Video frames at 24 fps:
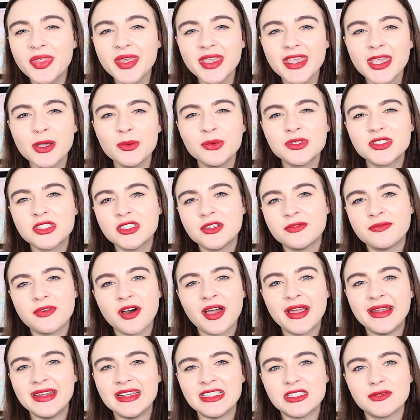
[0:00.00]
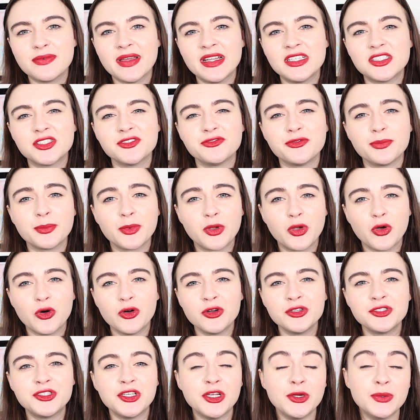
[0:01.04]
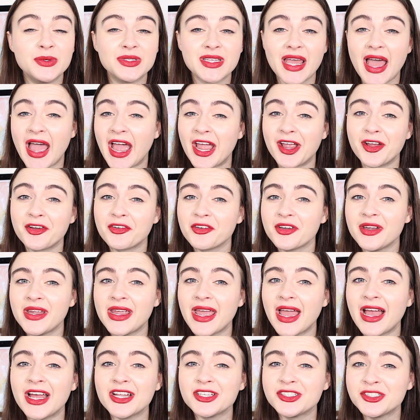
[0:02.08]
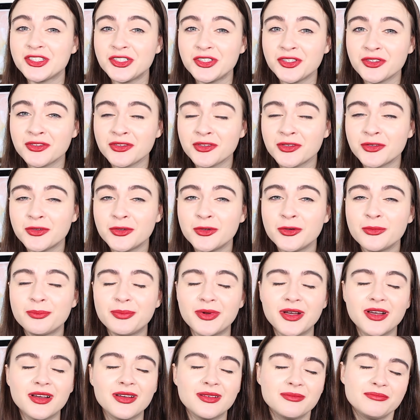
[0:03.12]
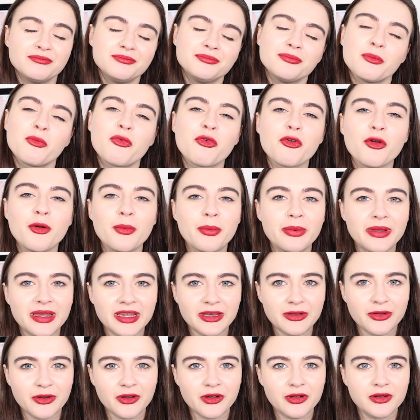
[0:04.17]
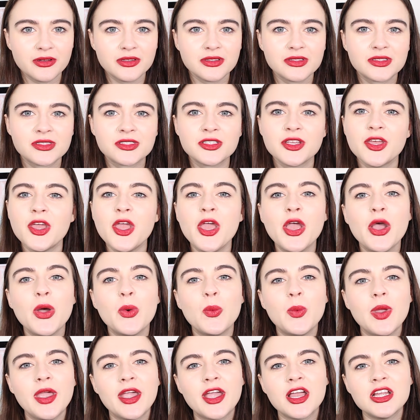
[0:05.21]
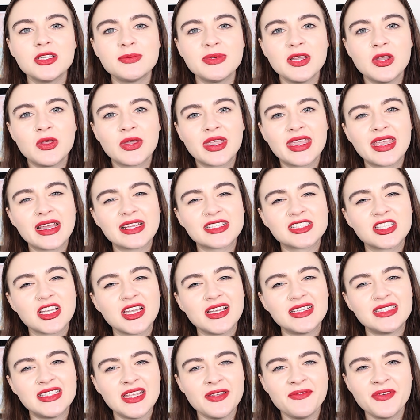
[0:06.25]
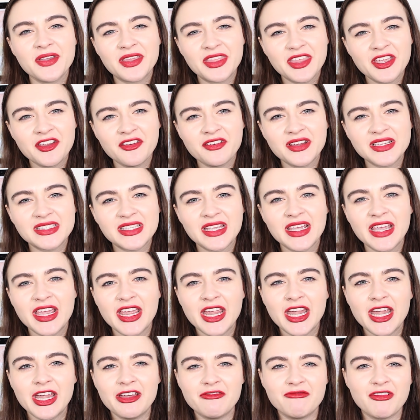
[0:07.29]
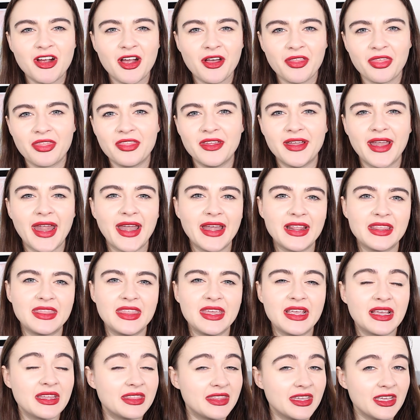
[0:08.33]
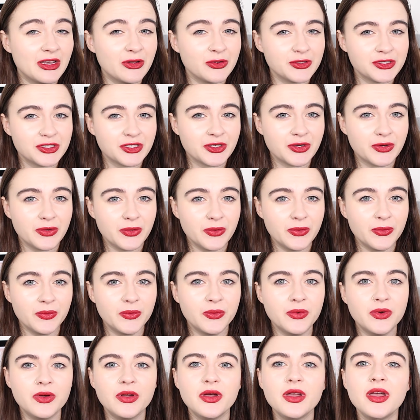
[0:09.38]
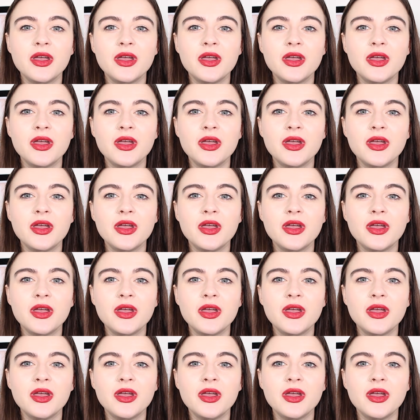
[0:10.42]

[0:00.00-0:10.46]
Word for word: think it was a divine intervention from God who was angry at Tudorall, but probably not. We're going to be looking at scientific theories here rather than anything theological.